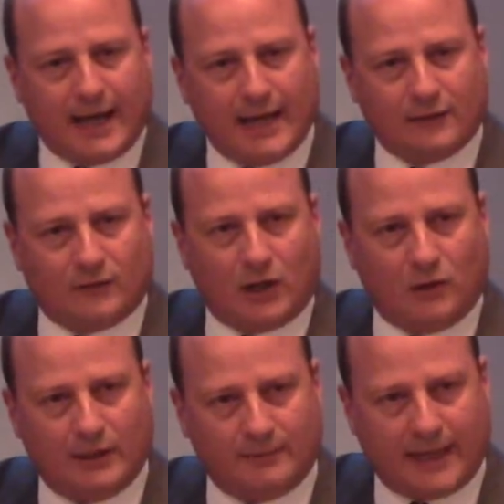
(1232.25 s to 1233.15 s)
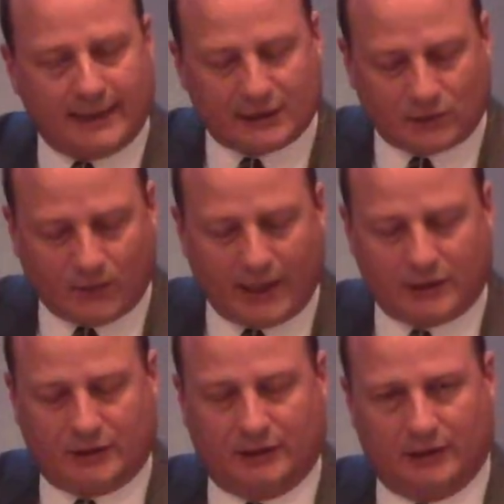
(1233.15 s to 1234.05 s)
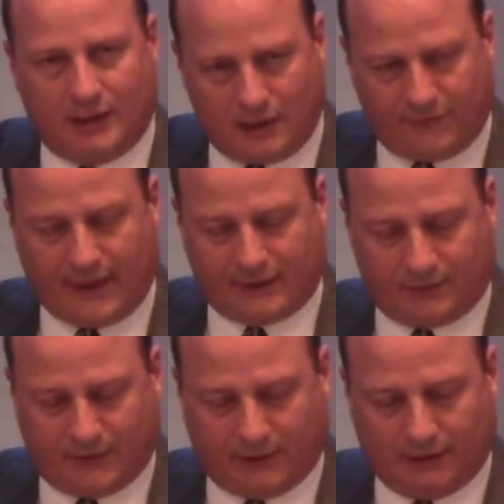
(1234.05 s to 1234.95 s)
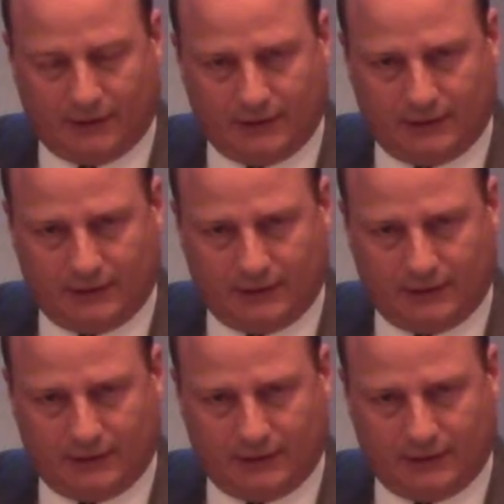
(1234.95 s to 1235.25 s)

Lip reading: I grow in my expression of that Spirit.